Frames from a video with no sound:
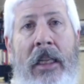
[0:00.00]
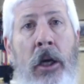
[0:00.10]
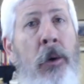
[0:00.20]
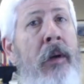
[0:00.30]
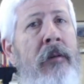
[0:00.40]

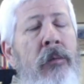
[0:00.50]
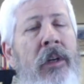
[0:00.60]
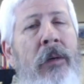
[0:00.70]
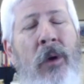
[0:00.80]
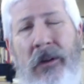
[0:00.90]
Hello
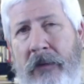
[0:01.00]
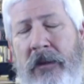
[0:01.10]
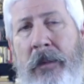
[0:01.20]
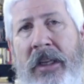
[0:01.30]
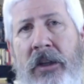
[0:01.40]
everyone and welcome
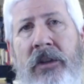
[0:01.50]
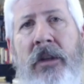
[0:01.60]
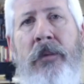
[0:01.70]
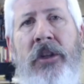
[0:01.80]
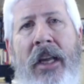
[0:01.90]
to my
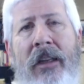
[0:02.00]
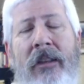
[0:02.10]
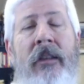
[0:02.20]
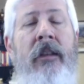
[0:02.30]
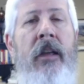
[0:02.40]
YouTube
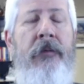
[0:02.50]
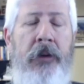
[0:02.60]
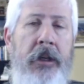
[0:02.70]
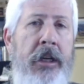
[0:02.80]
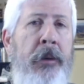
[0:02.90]
channel. If
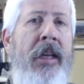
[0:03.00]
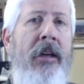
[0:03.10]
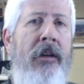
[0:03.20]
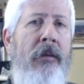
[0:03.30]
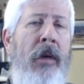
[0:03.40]
you're new
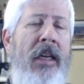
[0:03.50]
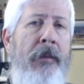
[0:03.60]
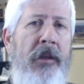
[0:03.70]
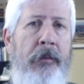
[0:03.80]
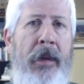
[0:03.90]
here, my
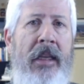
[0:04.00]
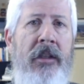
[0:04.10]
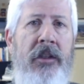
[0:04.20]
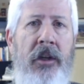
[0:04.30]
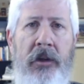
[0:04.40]
name is Ben
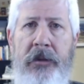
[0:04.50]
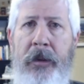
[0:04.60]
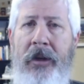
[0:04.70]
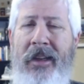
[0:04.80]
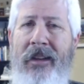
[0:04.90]

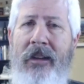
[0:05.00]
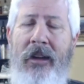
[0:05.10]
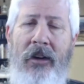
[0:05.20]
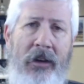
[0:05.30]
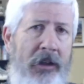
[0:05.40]
Salisbury.
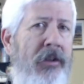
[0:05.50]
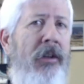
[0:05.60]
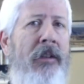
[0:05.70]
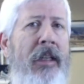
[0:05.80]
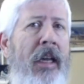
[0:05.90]
Our
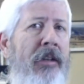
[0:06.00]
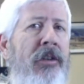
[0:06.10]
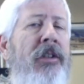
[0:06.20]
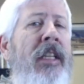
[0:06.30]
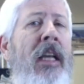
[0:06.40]
consulting
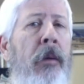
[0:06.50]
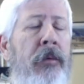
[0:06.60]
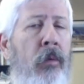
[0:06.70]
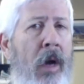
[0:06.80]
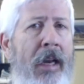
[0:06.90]
agency
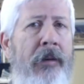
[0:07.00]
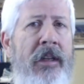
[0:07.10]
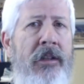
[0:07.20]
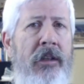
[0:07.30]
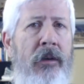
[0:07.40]
helps
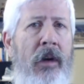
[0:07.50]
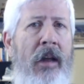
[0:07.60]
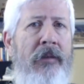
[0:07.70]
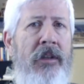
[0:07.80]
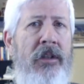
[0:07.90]
wineries and
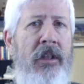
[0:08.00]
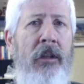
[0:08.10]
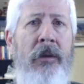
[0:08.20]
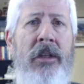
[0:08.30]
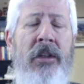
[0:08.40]
craft
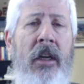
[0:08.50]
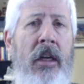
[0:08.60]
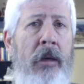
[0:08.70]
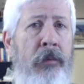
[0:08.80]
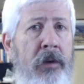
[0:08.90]
distilleries
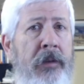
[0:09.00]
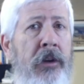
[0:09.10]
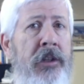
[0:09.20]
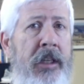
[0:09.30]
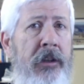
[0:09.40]
improve their
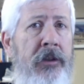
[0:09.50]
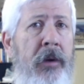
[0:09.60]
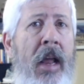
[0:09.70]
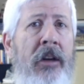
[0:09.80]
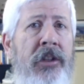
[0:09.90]
sales
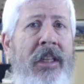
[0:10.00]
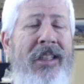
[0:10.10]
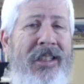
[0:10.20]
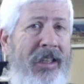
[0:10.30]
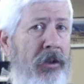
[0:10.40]
strategy and
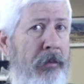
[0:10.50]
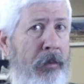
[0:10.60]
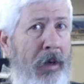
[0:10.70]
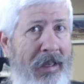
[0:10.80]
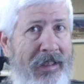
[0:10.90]
sales
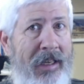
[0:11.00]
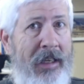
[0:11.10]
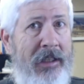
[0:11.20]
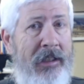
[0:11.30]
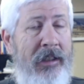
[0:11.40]

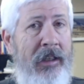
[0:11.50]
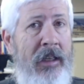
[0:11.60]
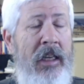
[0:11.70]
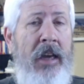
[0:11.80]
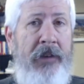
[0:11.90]
process.
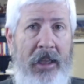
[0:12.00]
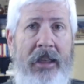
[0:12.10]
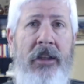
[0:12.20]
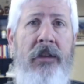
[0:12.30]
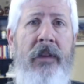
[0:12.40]
If you
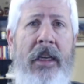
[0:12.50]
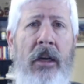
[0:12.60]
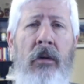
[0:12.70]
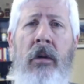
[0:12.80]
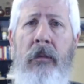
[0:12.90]
like this
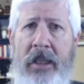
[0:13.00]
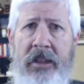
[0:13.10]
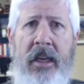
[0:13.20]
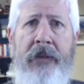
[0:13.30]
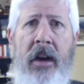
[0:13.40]
video,
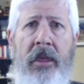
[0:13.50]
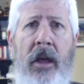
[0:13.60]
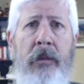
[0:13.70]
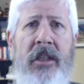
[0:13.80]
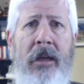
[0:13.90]
please give it a
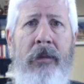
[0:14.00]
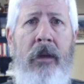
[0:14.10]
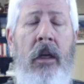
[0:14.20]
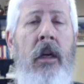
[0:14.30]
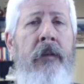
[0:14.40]
thumbs up.
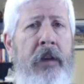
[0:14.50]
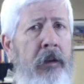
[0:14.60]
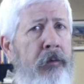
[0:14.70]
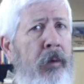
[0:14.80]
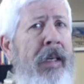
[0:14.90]

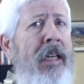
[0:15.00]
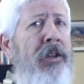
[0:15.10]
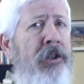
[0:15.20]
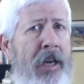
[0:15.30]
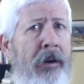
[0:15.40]
Feel free to
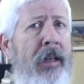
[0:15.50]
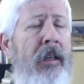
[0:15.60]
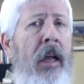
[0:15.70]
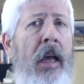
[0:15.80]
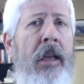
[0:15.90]
share it
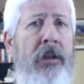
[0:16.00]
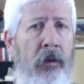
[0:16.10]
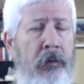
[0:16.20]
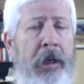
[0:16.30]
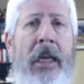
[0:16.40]
and
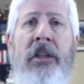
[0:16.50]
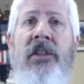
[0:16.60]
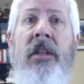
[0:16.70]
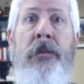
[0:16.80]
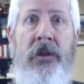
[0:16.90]
don't forget to
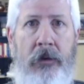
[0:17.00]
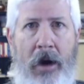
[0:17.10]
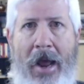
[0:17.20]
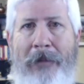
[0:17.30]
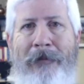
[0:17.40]

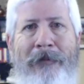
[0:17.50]
subscribe.